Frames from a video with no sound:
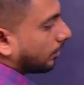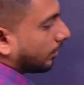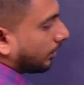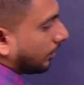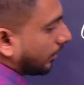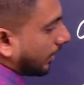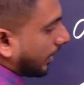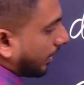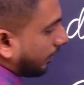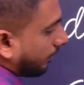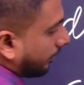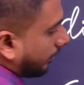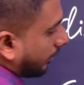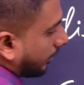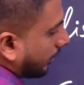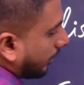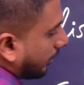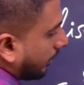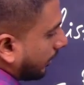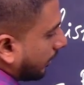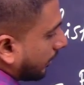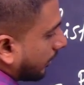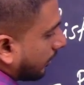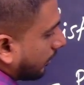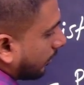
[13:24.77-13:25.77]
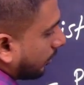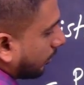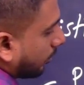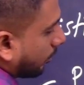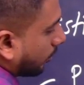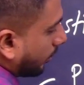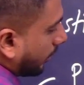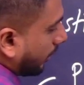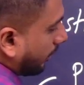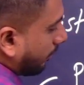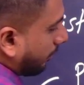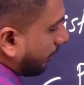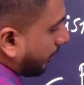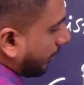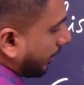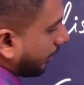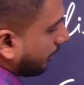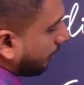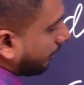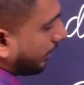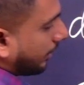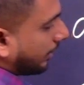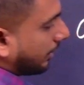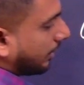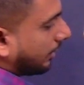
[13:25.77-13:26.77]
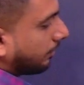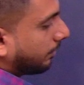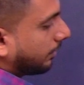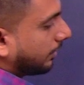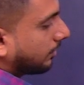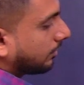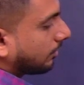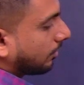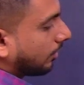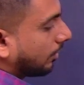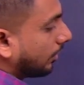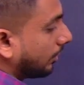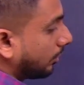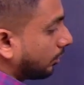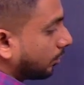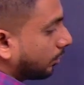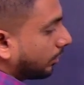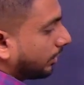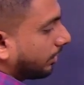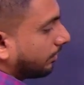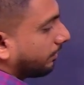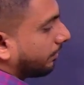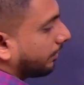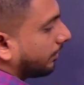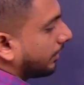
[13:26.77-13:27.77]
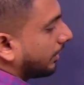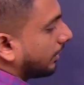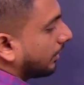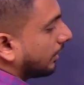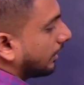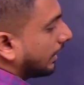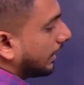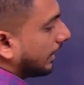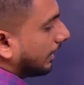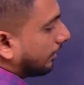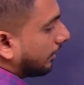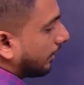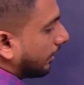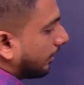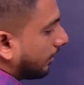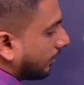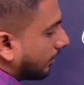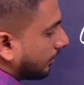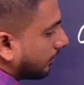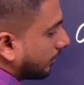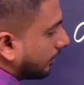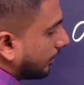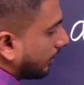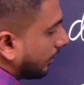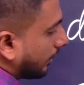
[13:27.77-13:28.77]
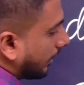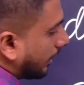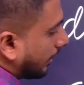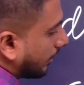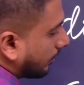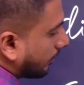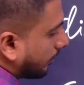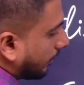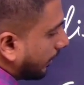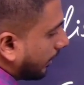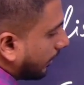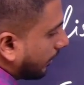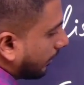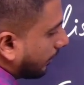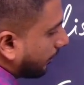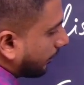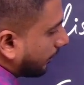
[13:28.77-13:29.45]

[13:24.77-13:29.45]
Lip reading: you have learnt two different variables or two different Greek letters here as well.